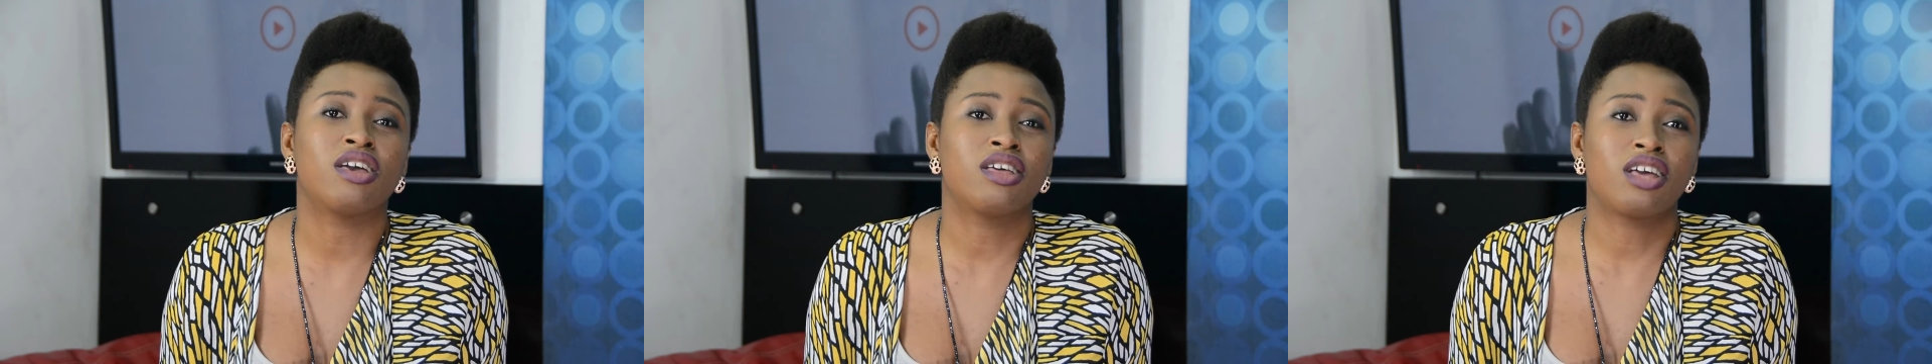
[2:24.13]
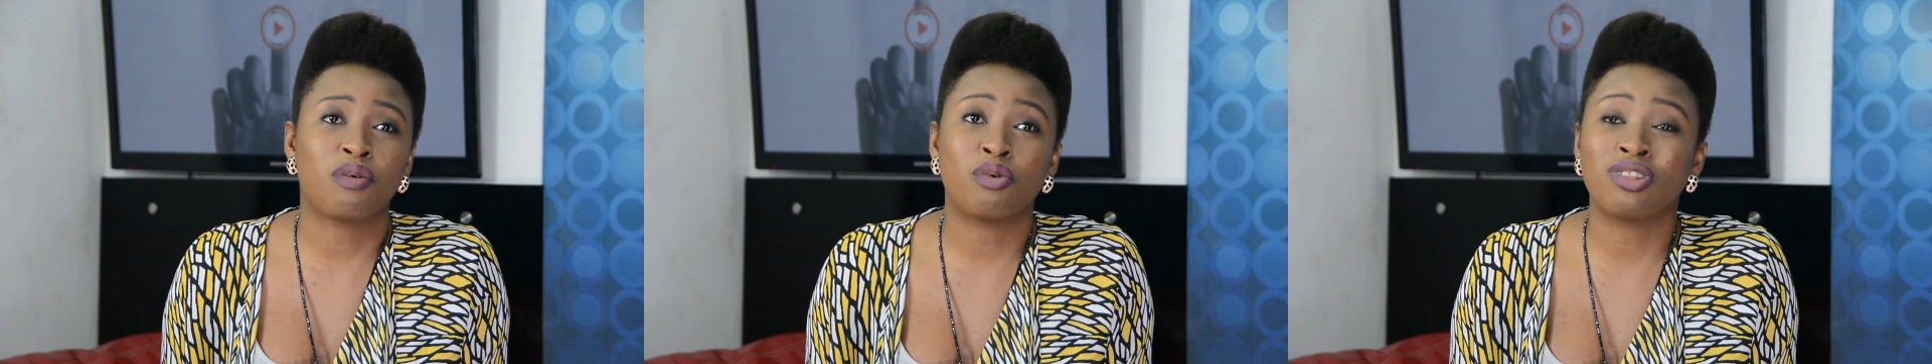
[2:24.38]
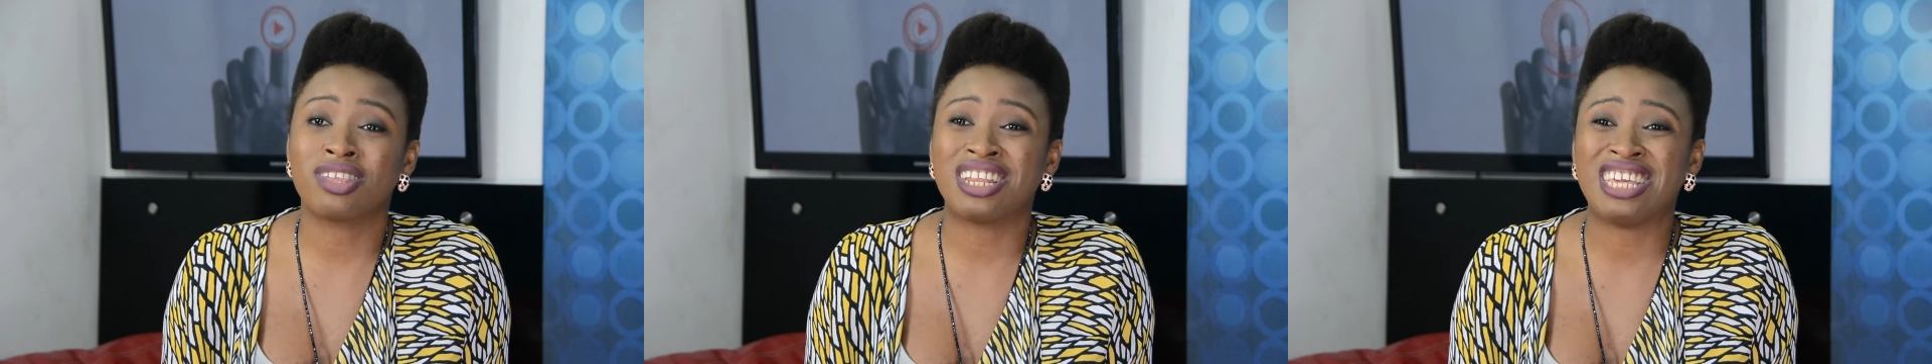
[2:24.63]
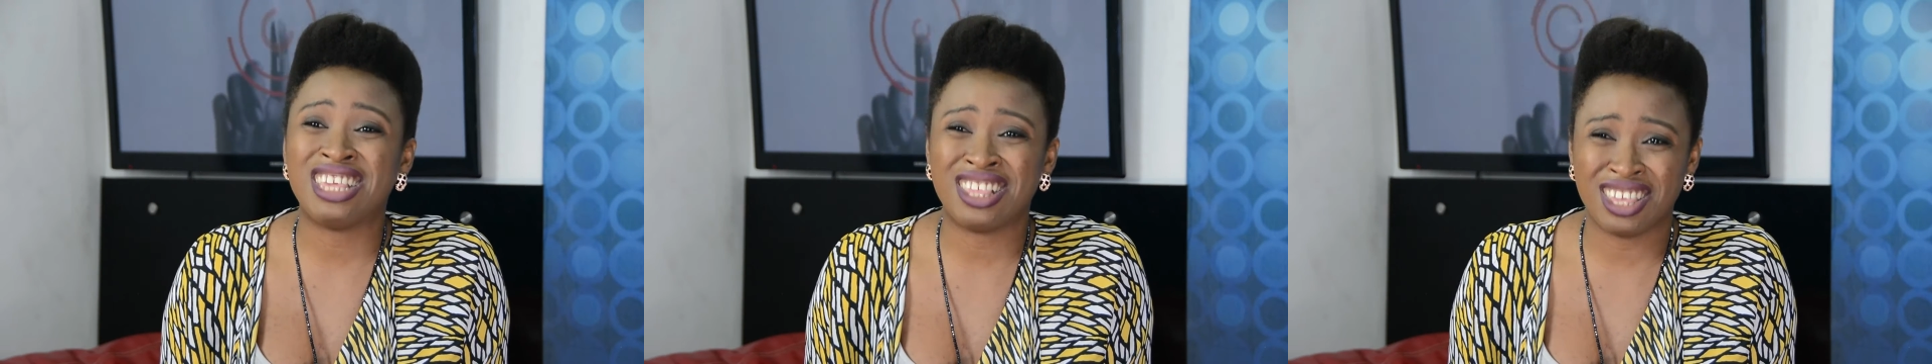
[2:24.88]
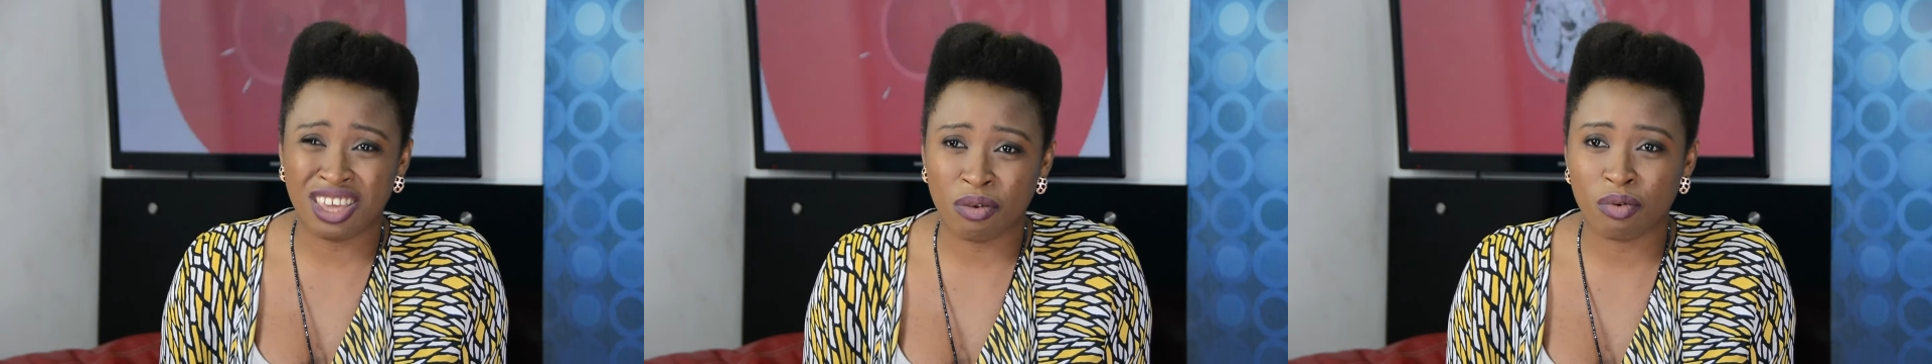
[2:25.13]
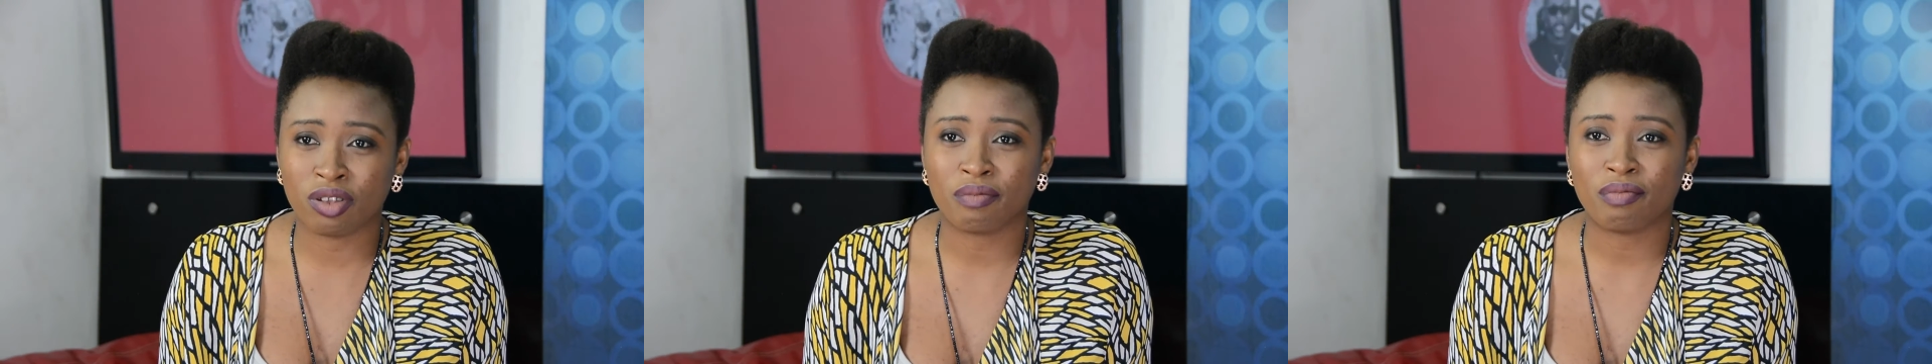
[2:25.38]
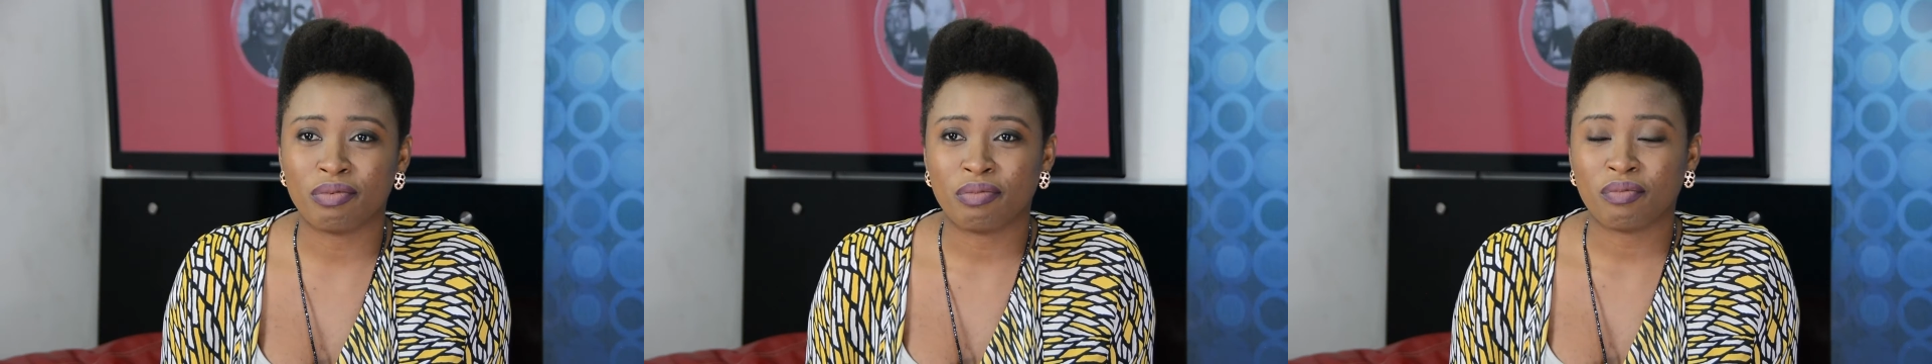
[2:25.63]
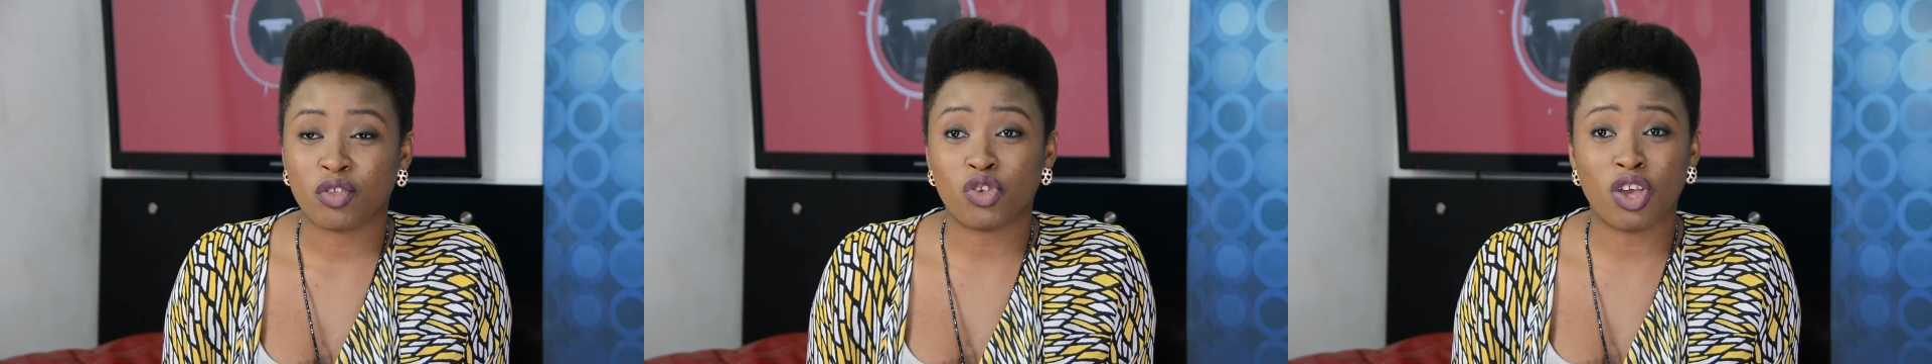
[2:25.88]
I want an easy A1.
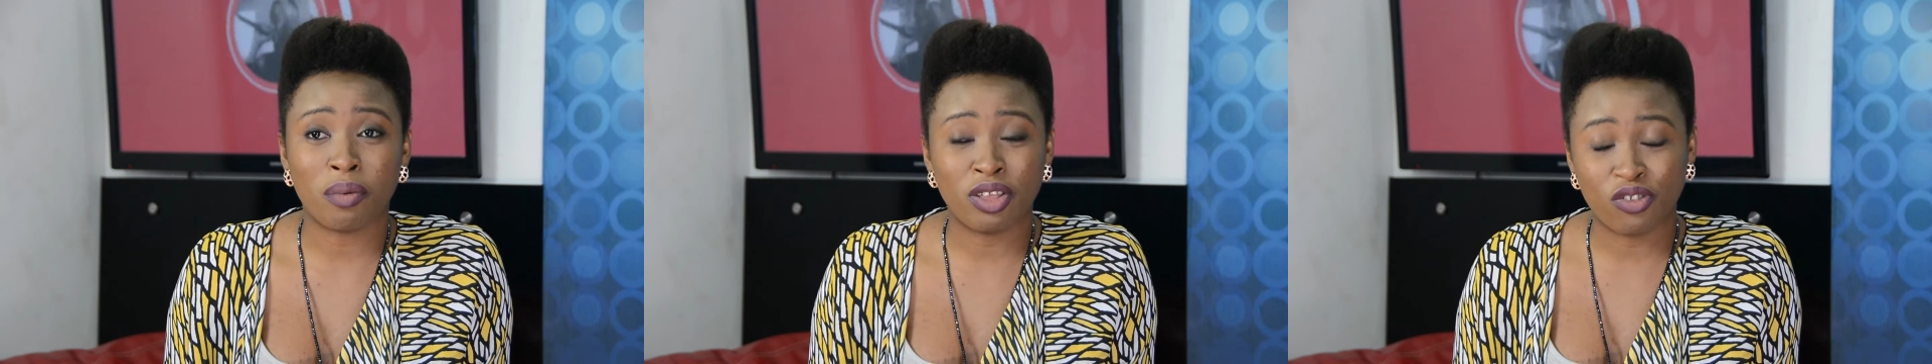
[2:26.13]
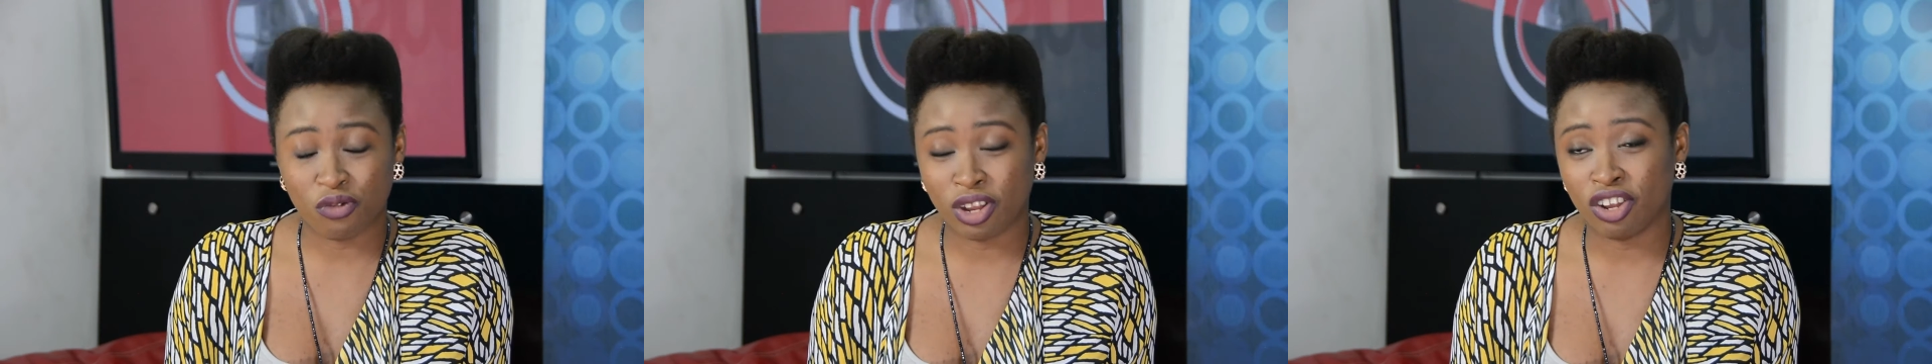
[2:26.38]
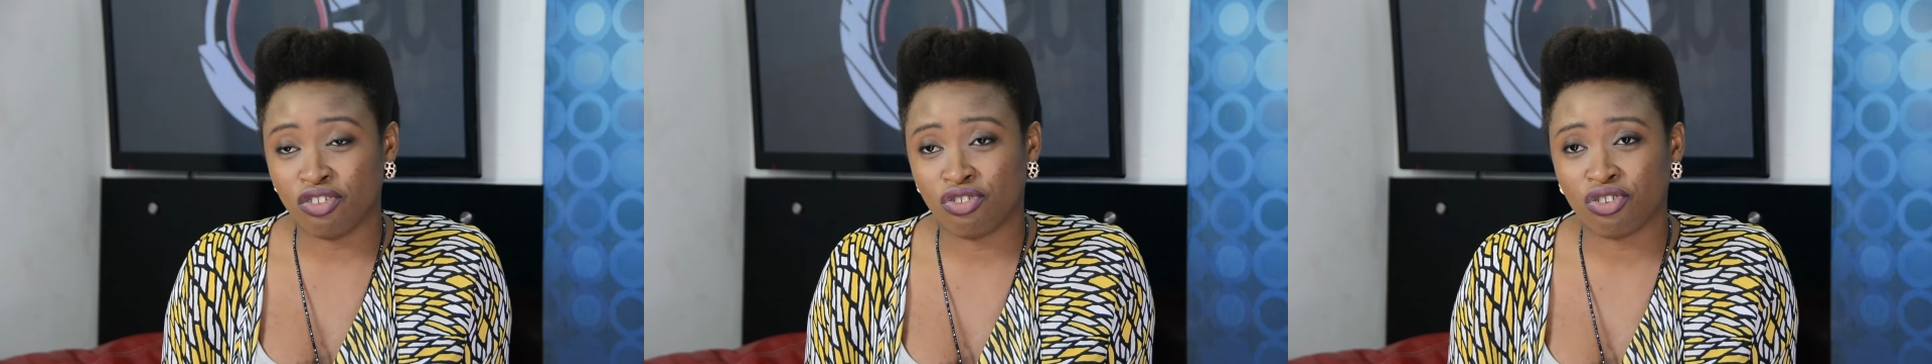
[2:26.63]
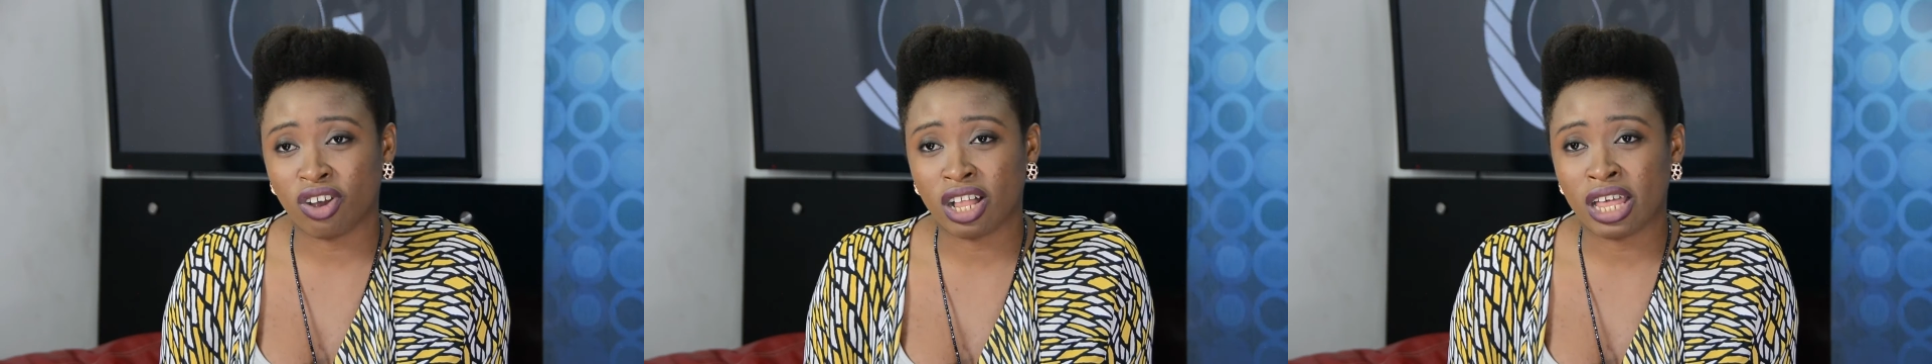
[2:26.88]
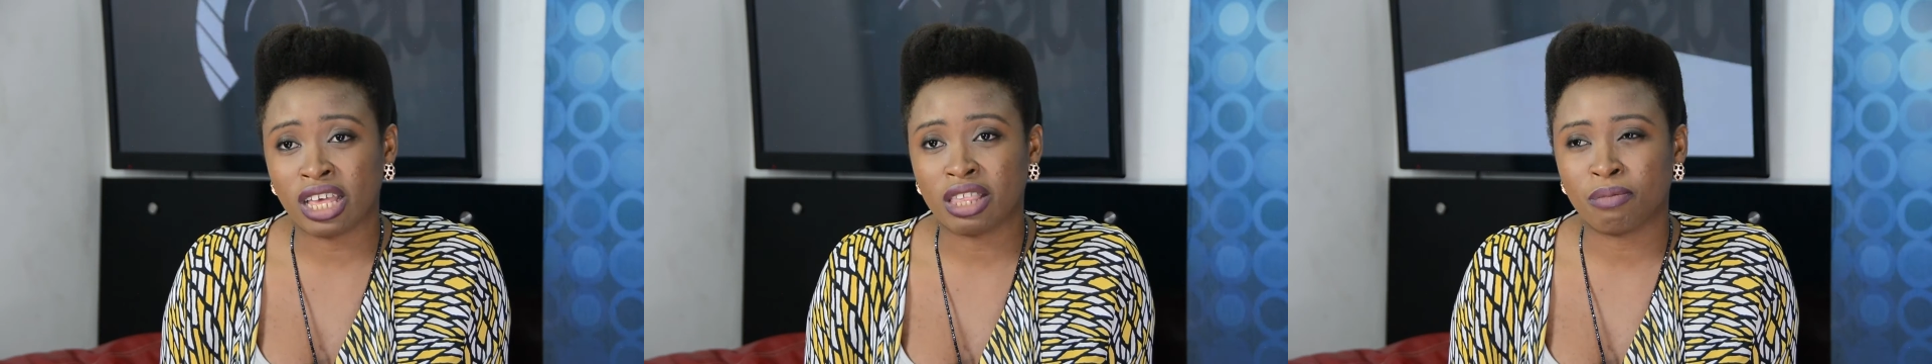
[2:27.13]
So I went to food and nutrition class,